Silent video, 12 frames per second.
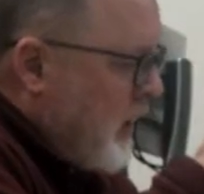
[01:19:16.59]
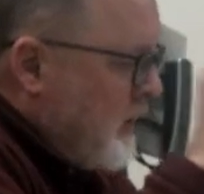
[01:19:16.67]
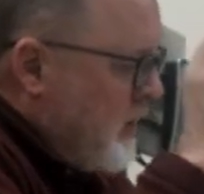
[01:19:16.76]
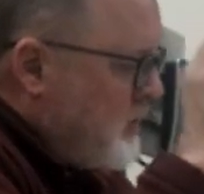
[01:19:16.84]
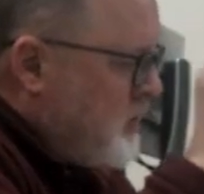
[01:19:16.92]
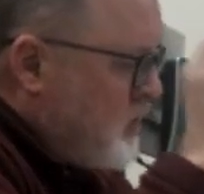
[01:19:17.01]

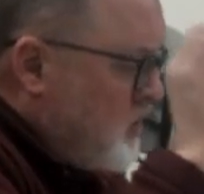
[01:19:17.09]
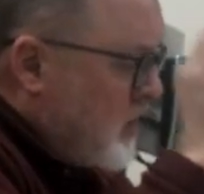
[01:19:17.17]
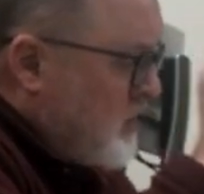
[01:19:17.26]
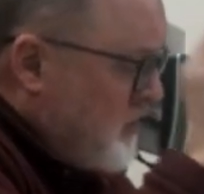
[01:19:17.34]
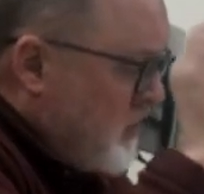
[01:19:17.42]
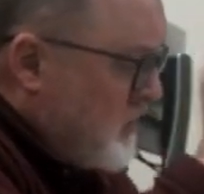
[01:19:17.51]
This
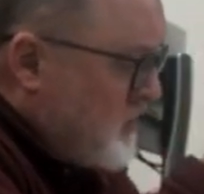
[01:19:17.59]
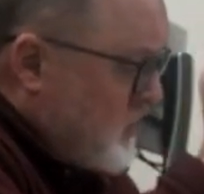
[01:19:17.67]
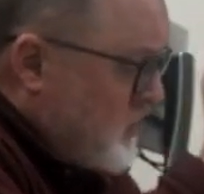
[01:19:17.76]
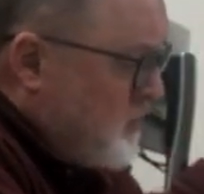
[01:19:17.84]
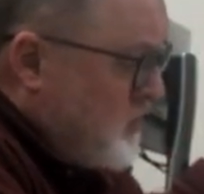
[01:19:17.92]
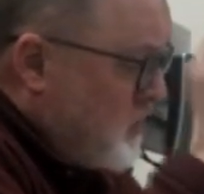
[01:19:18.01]
disjunctive
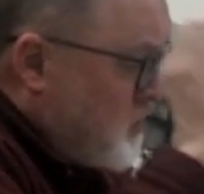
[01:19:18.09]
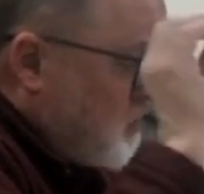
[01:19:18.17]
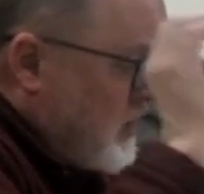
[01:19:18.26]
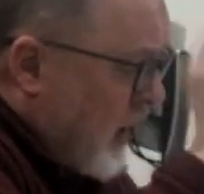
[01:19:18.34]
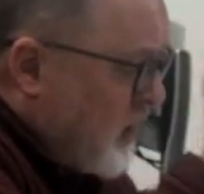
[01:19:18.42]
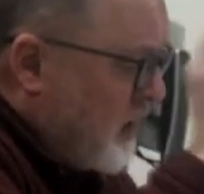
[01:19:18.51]
syllogism is the
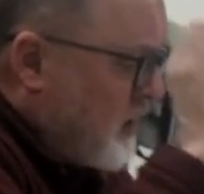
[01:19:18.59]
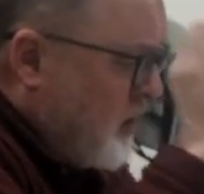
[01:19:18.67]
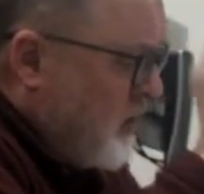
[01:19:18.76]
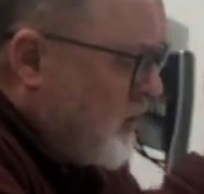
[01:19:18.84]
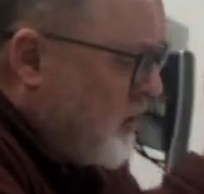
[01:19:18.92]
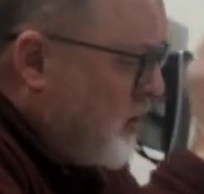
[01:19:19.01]
totality of
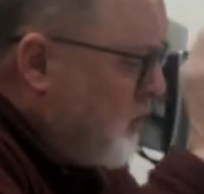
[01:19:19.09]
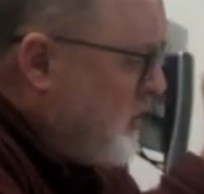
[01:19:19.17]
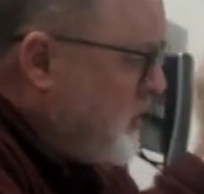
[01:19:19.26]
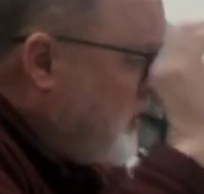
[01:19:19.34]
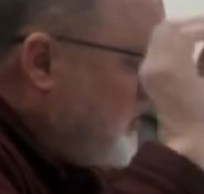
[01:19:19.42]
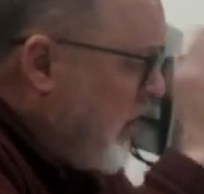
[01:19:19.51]
chemism in which
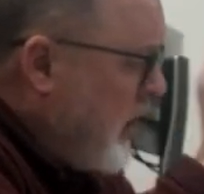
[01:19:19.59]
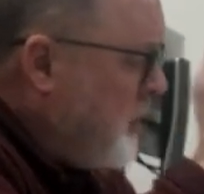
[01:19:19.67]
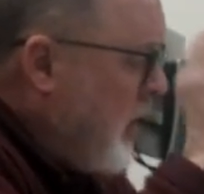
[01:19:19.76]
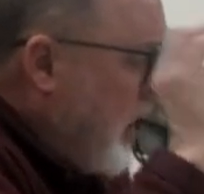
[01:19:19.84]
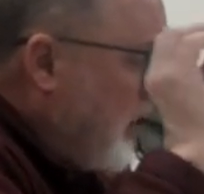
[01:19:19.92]
the same